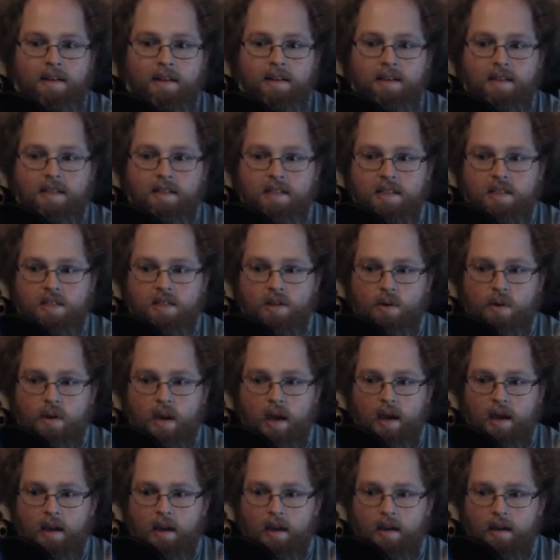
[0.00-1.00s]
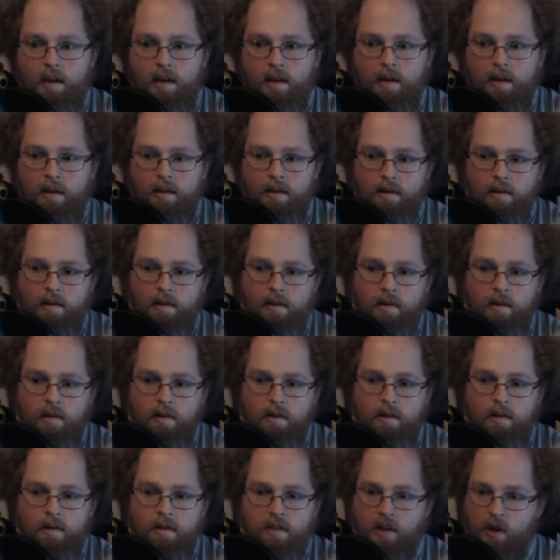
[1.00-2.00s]
Is this okay?
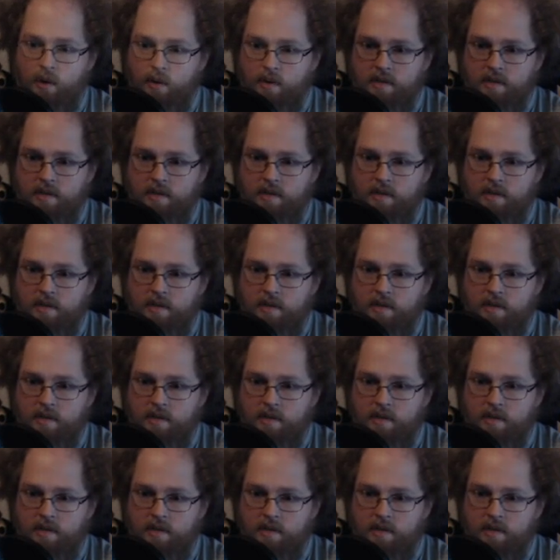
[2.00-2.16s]
No,